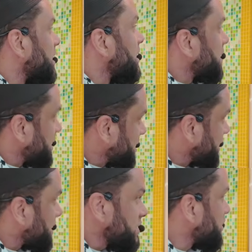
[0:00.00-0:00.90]

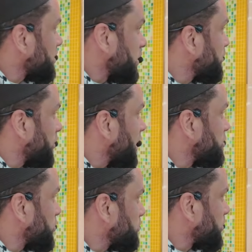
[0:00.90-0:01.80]
Yeah, he's not going for
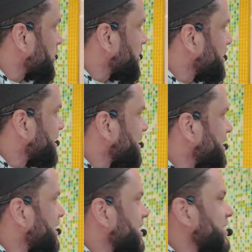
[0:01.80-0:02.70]
Hajj or Umrah.
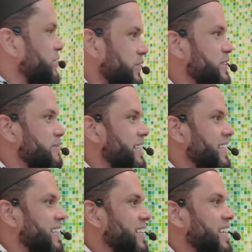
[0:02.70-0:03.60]
You with me?
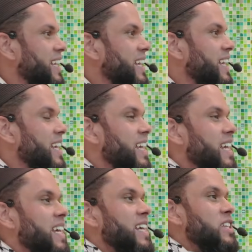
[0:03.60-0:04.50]

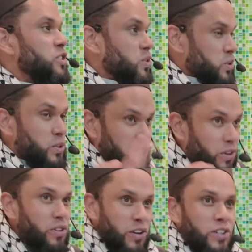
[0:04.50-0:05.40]
So you
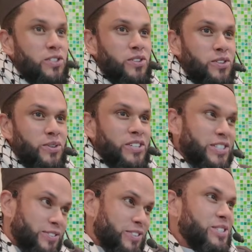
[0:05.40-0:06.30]
know the answer to the
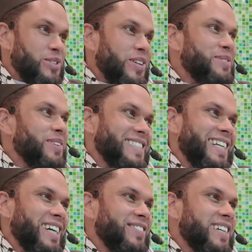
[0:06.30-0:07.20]
question if you just look at the bus
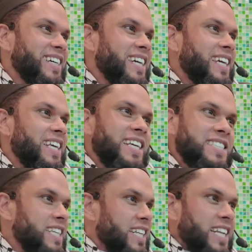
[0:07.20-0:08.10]
driver.
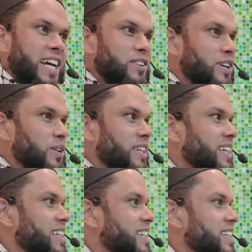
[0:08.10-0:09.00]
He's in and out all
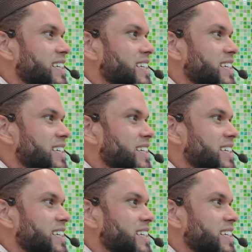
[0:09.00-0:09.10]
day.